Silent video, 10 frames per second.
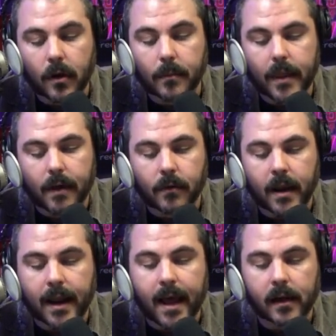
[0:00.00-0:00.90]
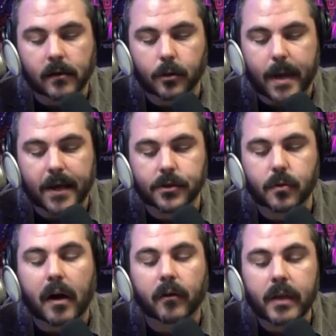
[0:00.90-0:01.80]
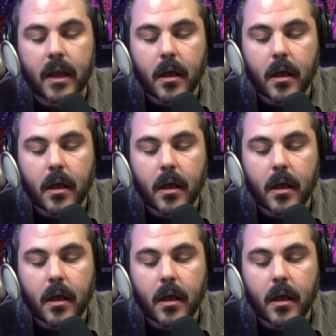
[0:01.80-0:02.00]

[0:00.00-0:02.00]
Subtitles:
Oh, that one I got a little past 12.